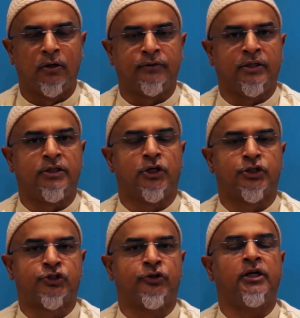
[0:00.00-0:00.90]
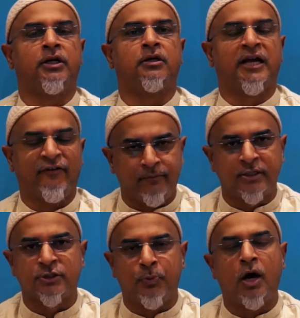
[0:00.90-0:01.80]
that the Australian
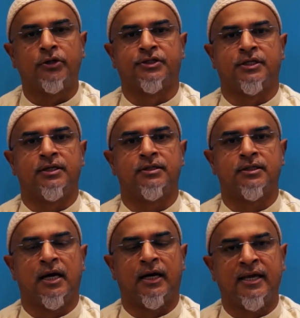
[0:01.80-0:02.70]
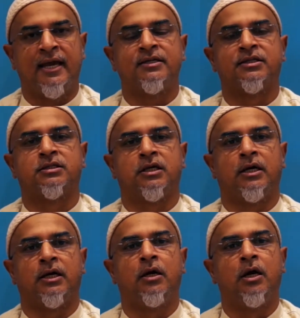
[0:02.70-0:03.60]
government's policies against
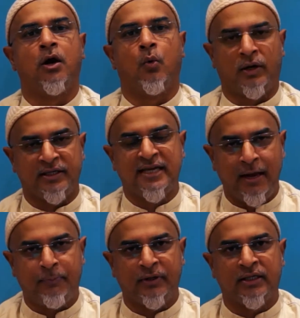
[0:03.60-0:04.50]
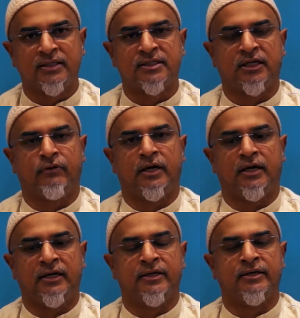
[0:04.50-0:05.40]
what is happening in
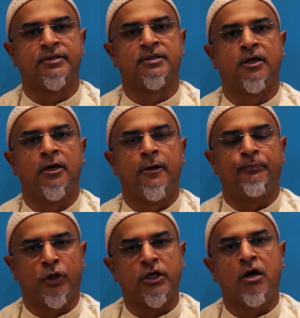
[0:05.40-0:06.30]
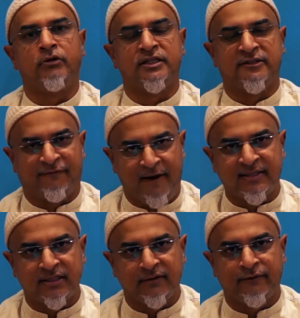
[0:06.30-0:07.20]
Syria is not only
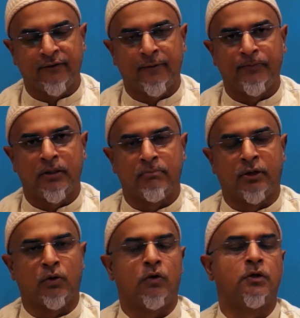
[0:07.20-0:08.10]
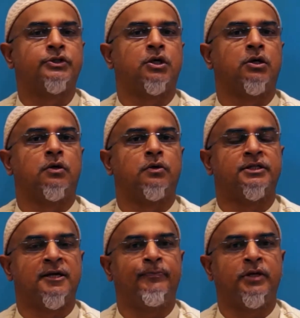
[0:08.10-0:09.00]
defective, but also
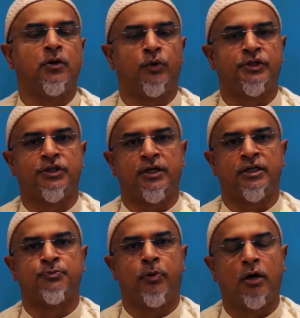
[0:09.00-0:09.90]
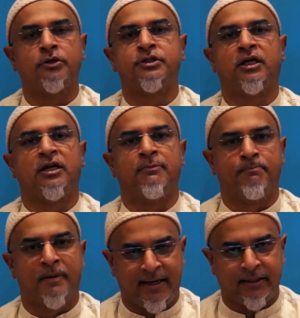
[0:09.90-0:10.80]
something which is politically
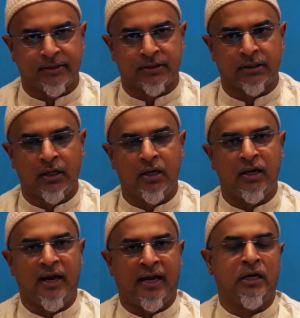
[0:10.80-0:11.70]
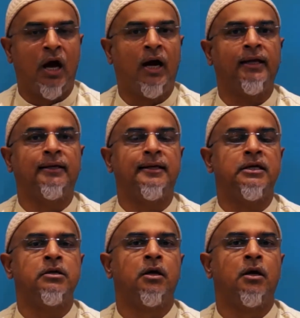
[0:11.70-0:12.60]
biased and
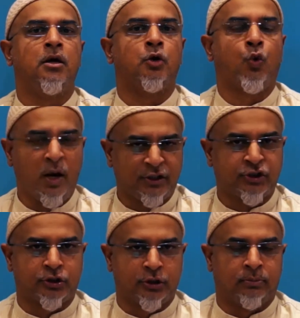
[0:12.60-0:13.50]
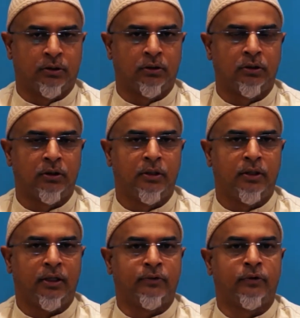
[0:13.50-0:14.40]
highly questionable
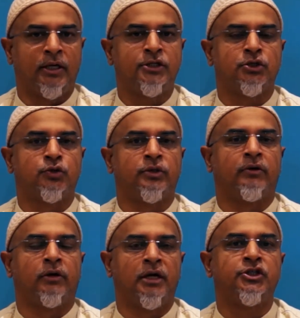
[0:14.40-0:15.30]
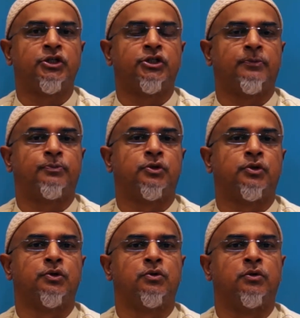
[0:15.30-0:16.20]
in relation to their relationship
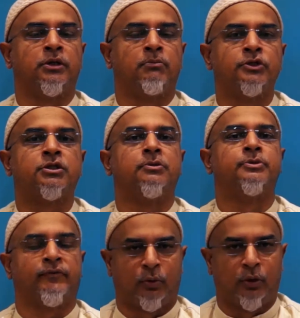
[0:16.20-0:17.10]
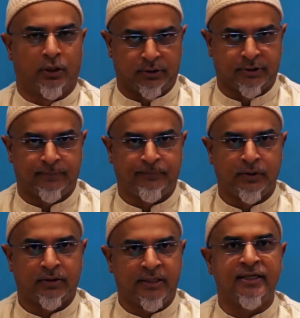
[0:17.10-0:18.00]
to the Muslims of the world.
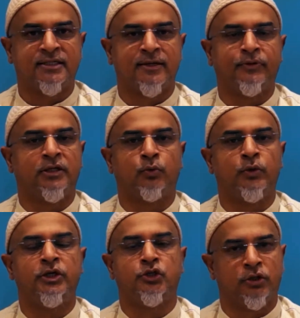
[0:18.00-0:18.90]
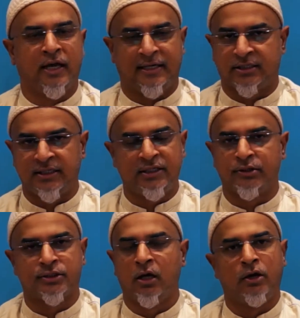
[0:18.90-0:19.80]
That is something that we should, as
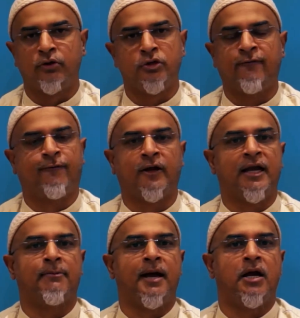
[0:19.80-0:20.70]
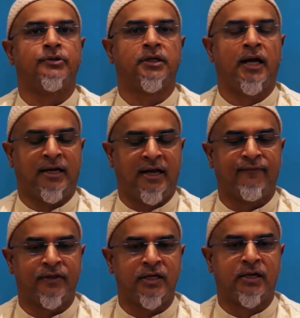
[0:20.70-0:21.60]
leaders, not forget about and
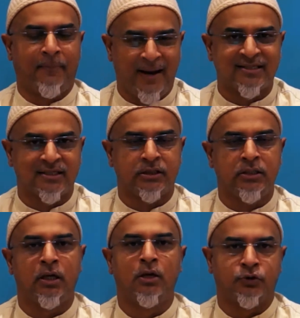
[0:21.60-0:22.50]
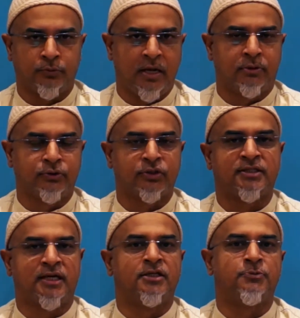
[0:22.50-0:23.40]
have the capacity to be able to
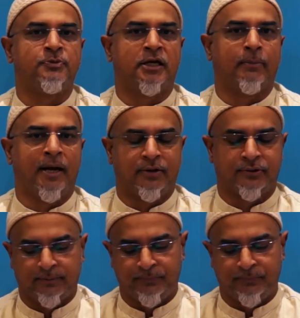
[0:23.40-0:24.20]
stand and speak about